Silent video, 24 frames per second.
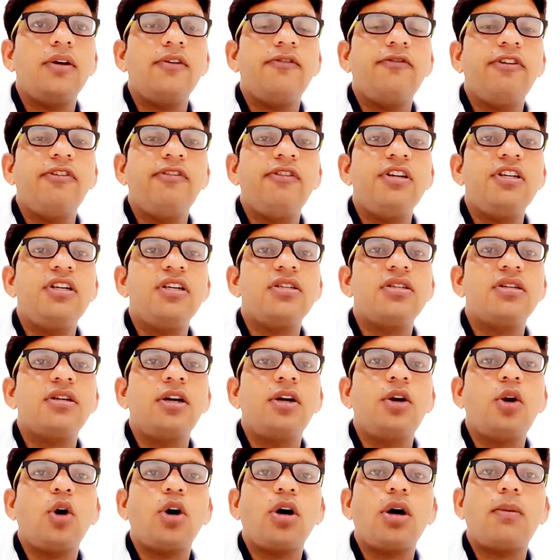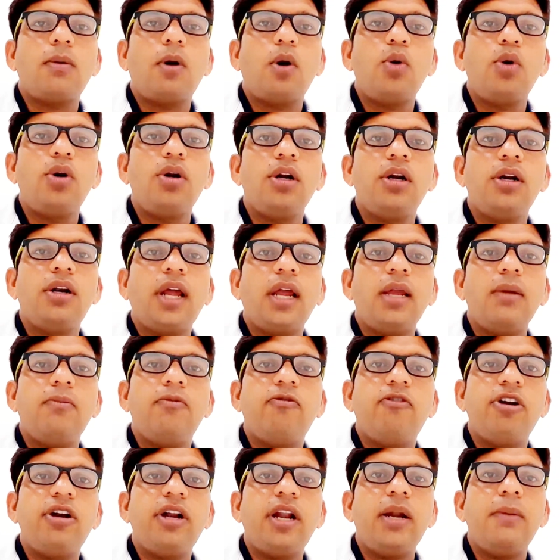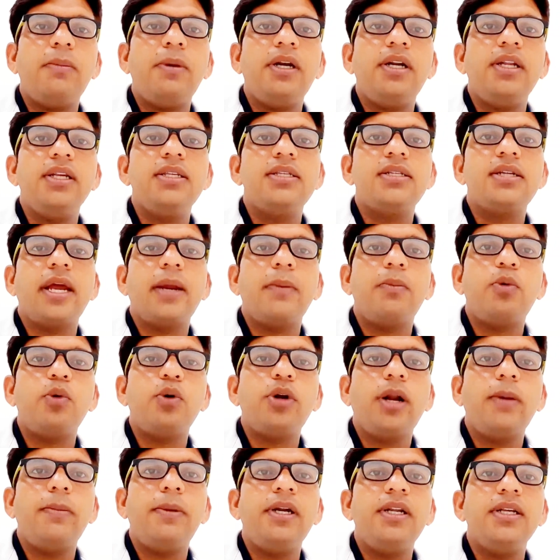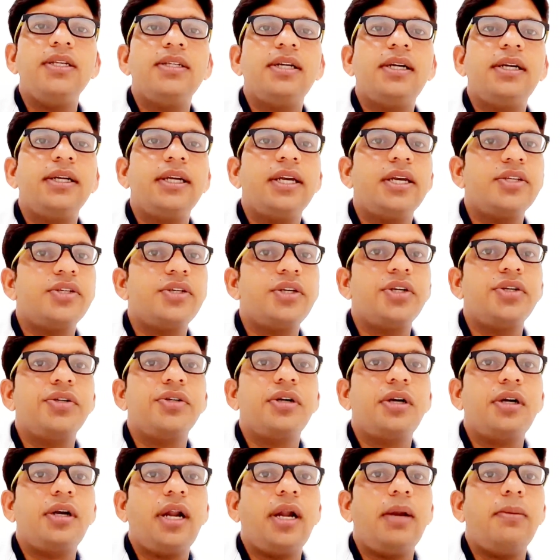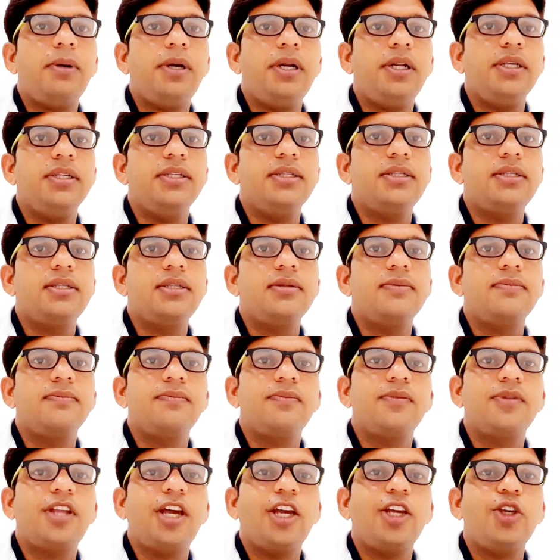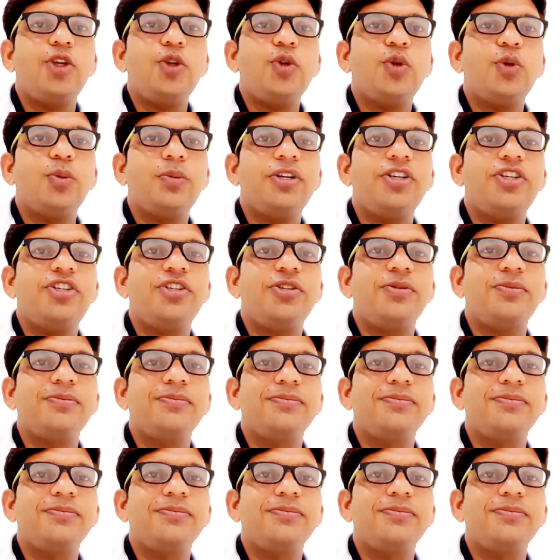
we will just talk about type 1 diabetes, type 2 diabetes and gestational diabetes. Thank you so much.